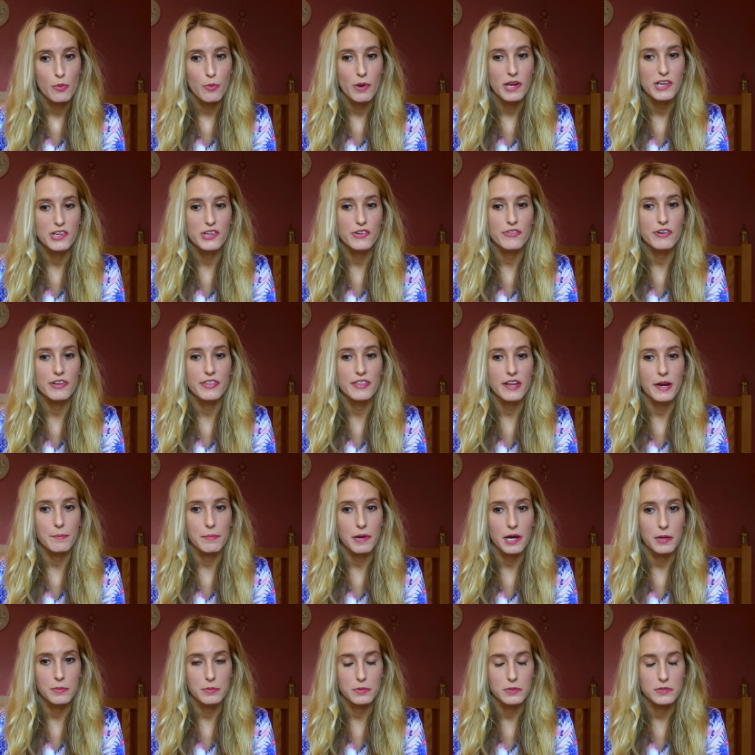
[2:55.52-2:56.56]
When you're in that
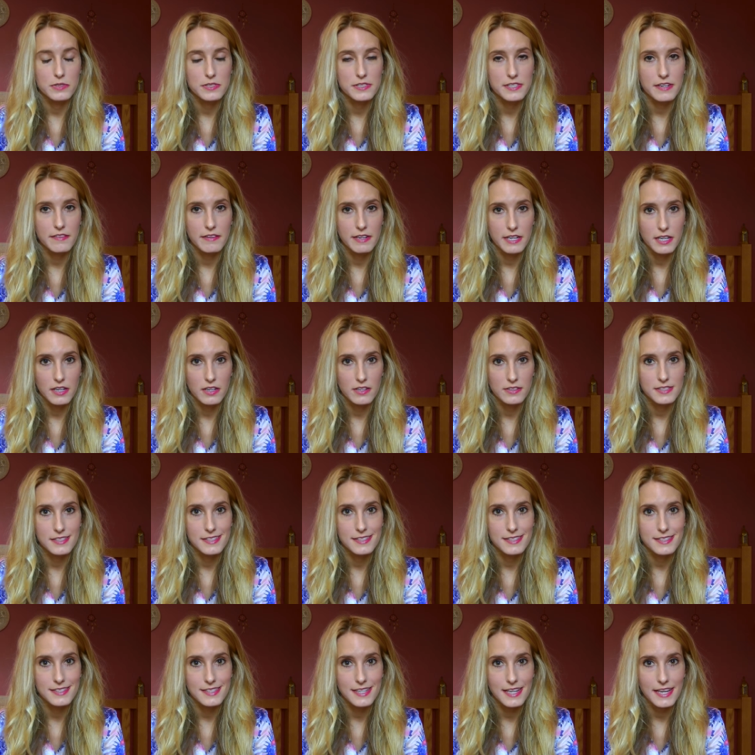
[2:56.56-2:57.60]
bubble, it's very hard
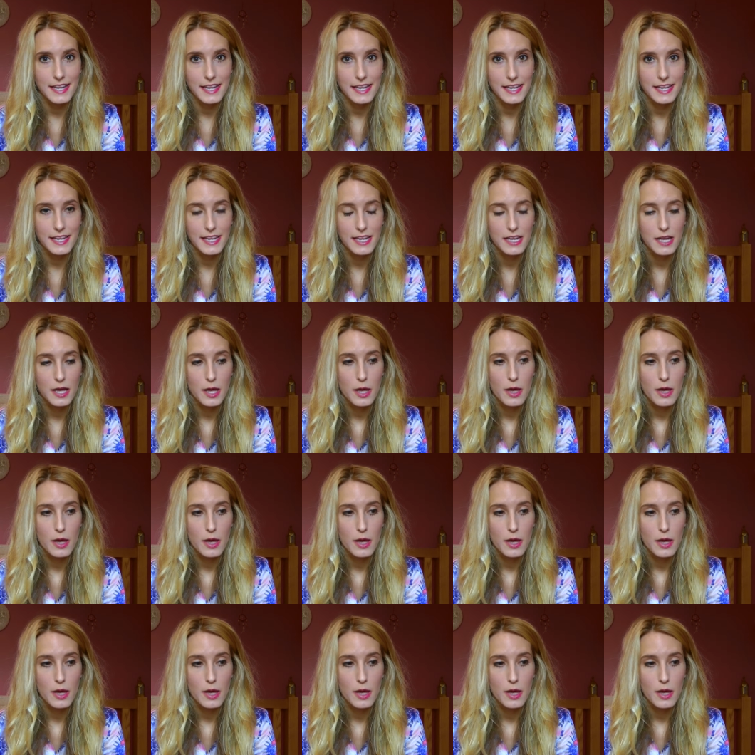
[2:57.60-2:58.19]
to see,